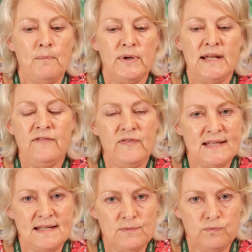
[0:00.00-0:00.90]
but if
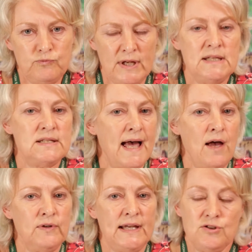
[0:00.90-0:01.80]
this is written
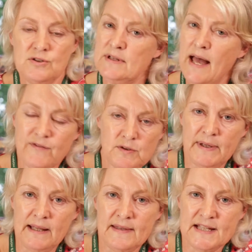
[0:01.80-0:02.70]
down, it doesn't have to
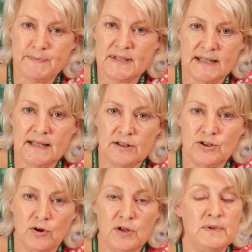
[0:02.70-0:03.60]
be in this particular
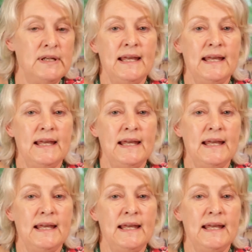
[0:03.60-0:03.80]
document.